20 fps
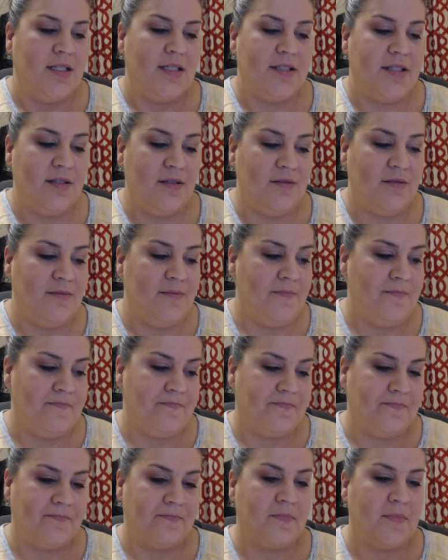So,
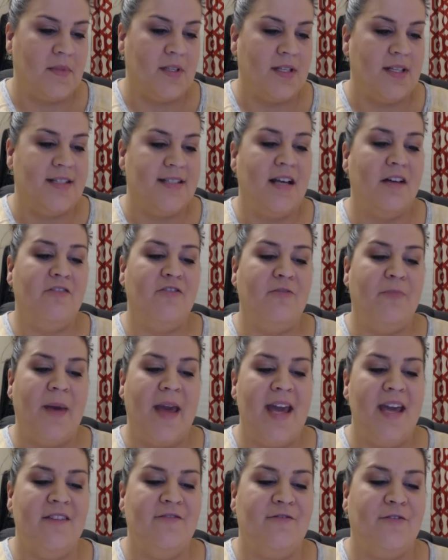
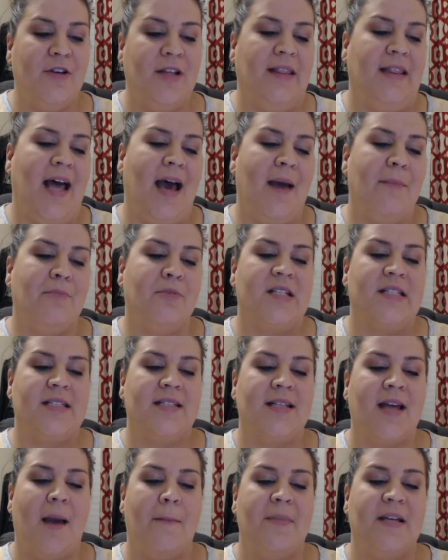self-pay for
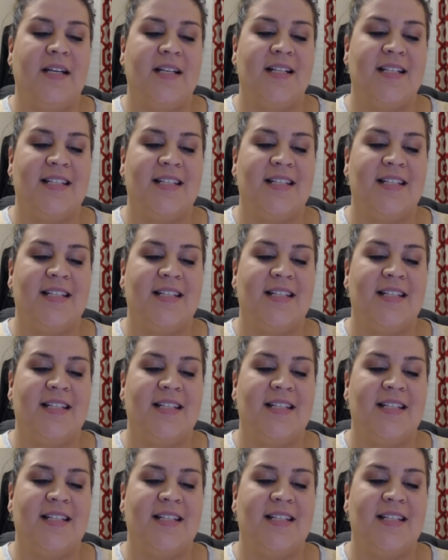laparoscopic